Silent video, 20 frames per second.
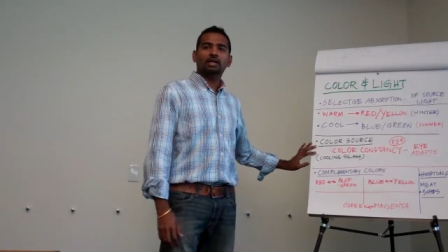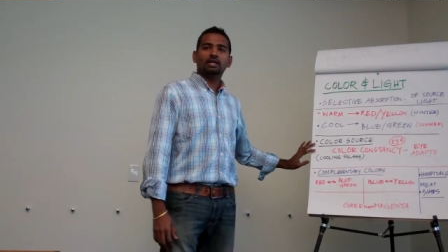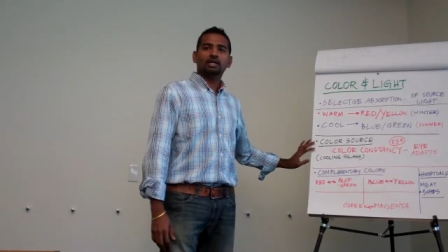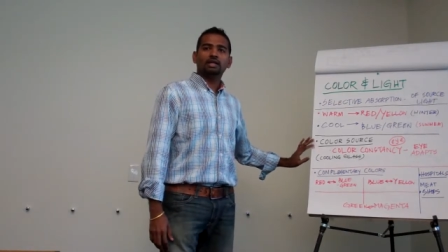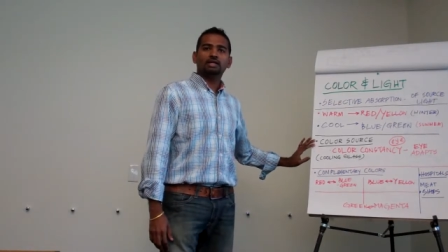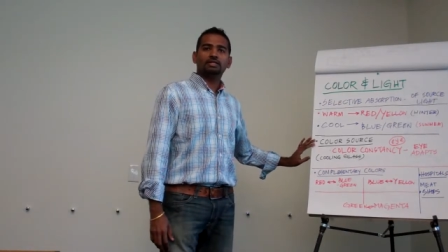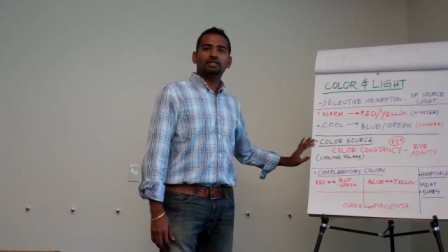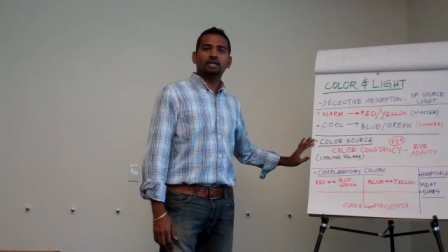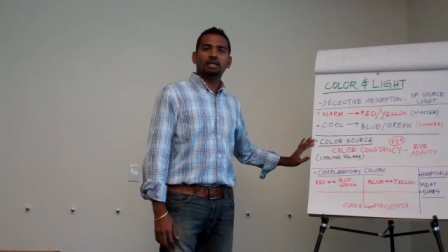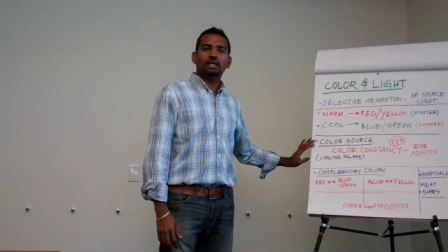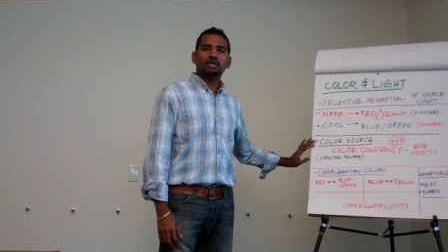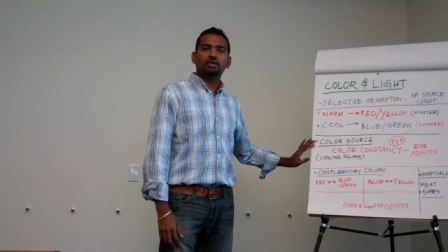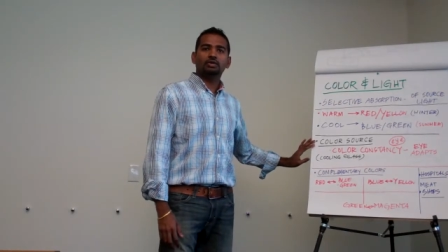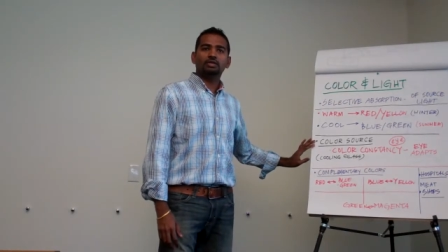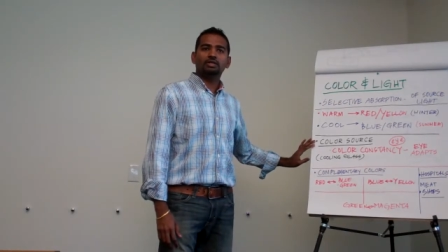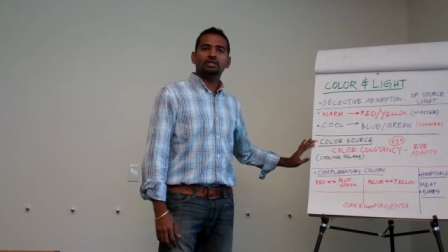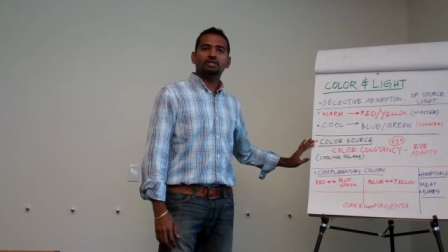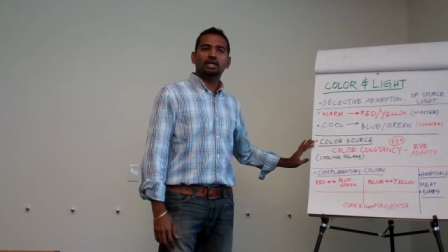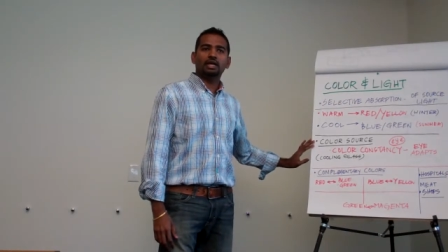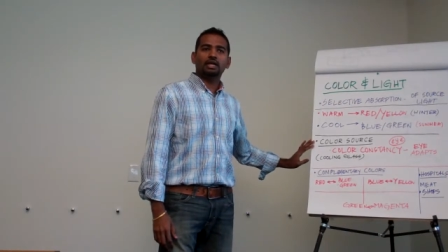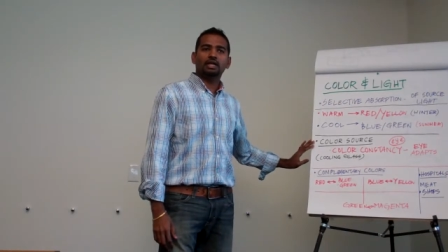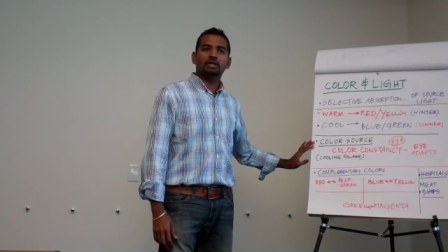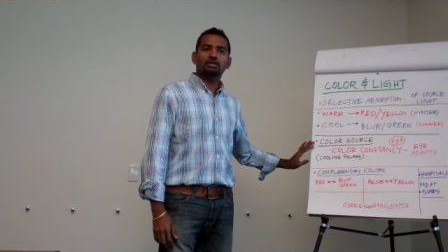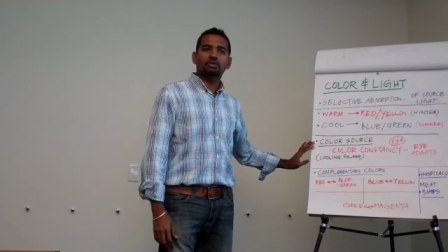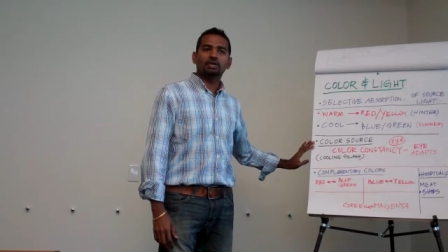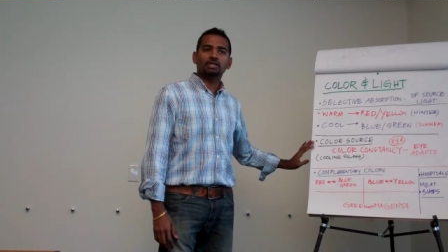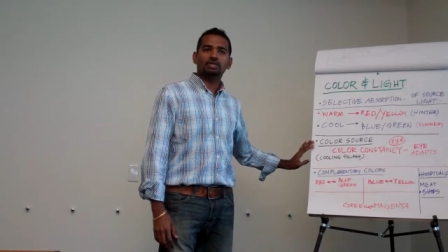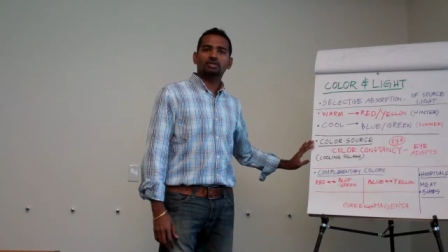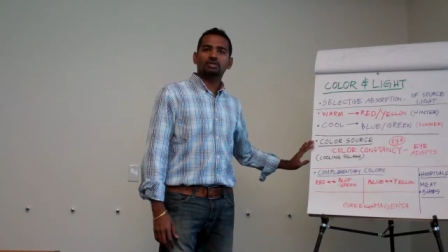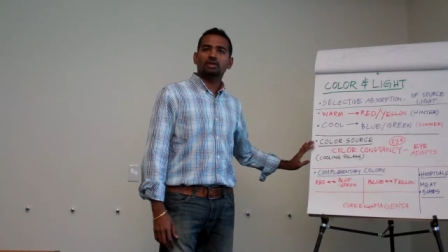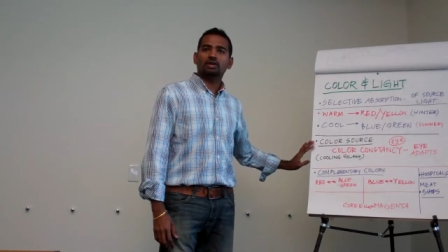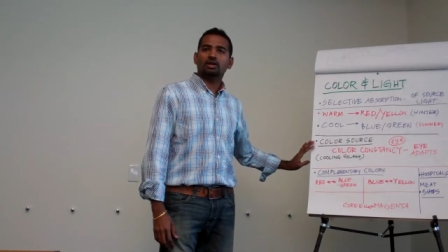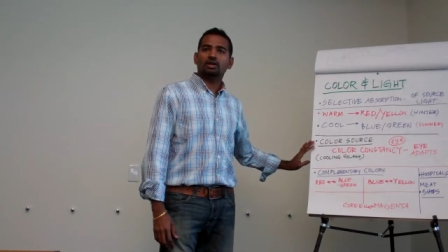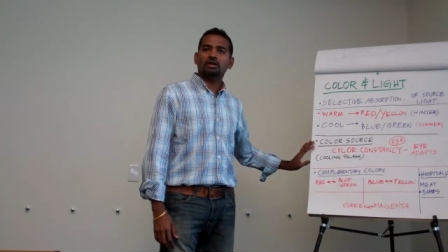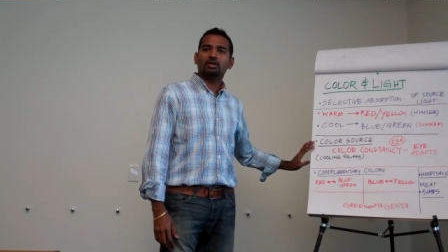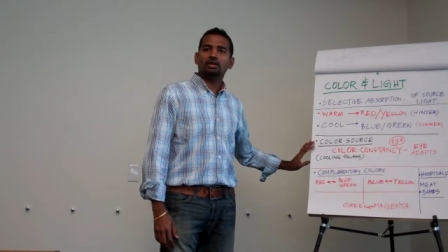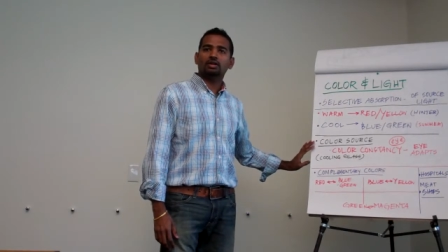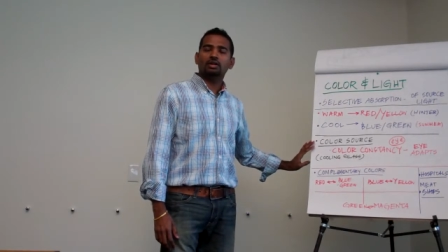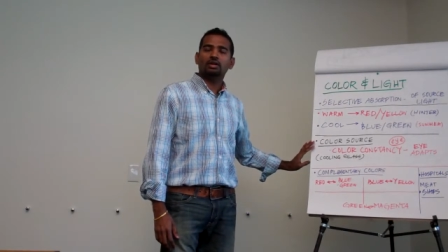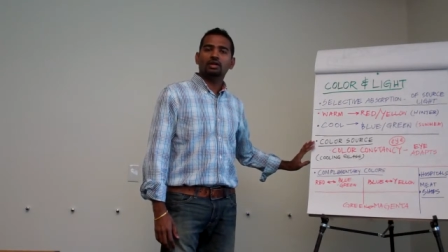Let's say you're designing a restaurant,
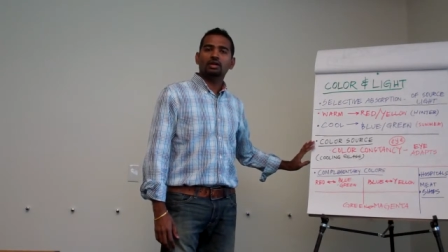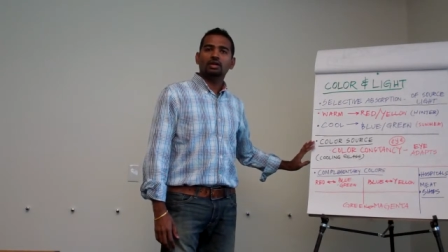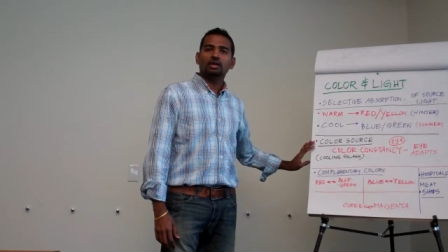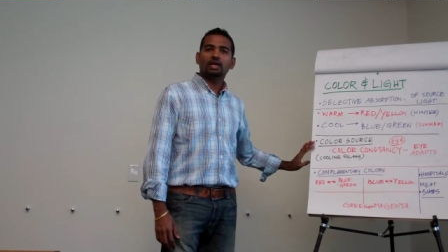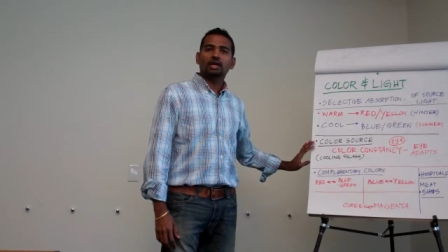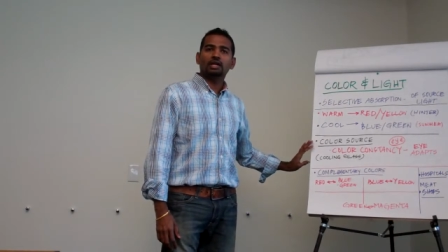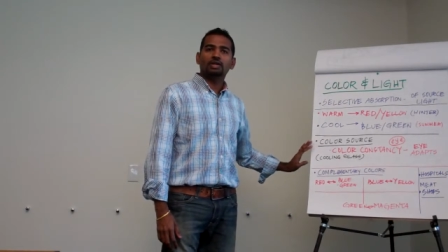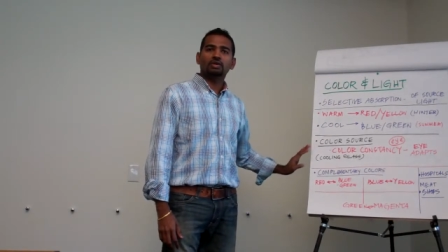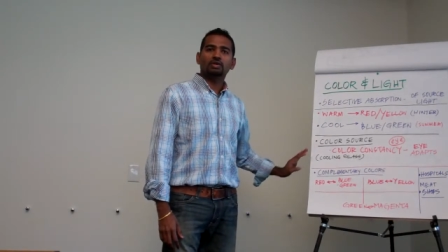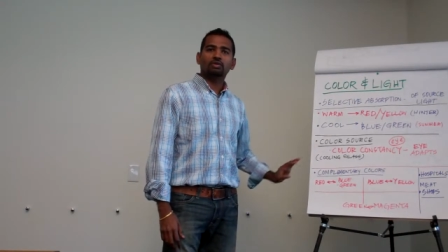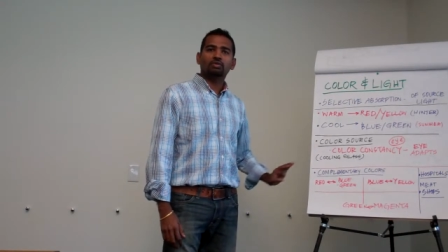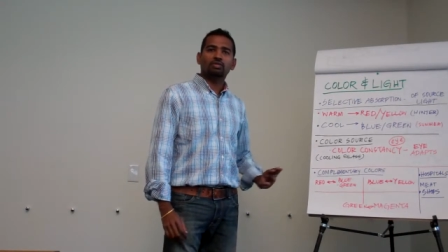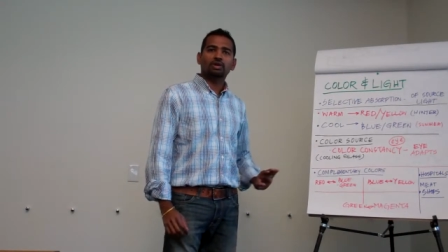and your